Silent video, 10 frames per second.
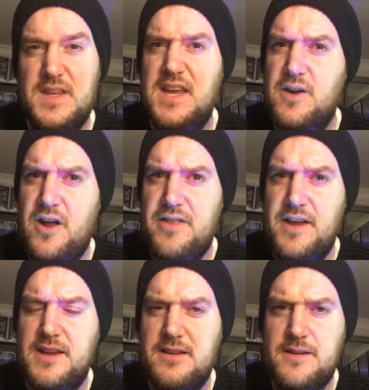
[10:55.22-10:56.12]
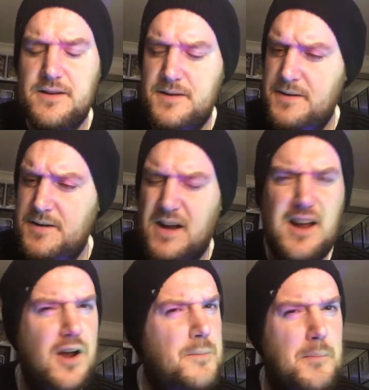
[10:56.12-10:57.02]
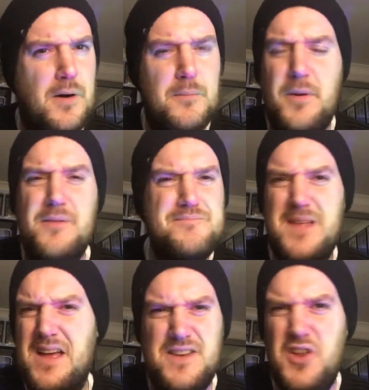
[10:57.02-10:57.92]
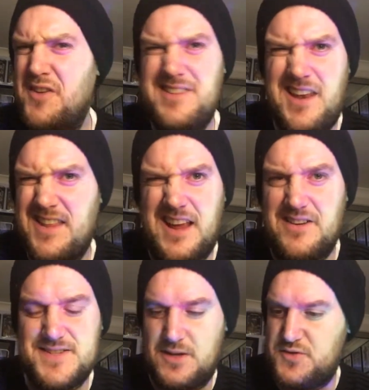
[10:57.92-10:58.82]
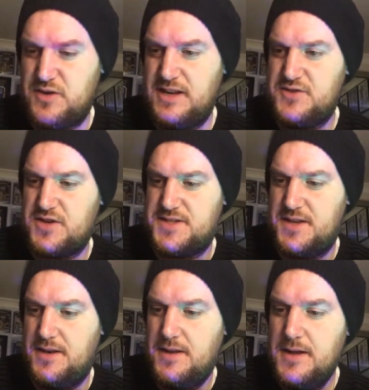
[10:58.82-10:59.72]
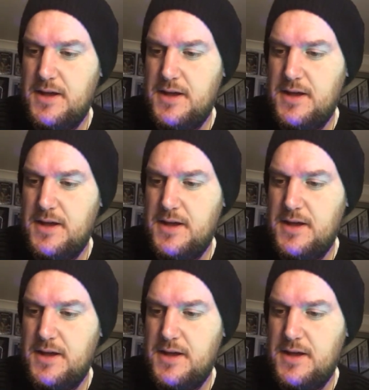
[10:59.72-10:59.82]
Kira, I think. I can't remember, but none of the characters I was really interested in.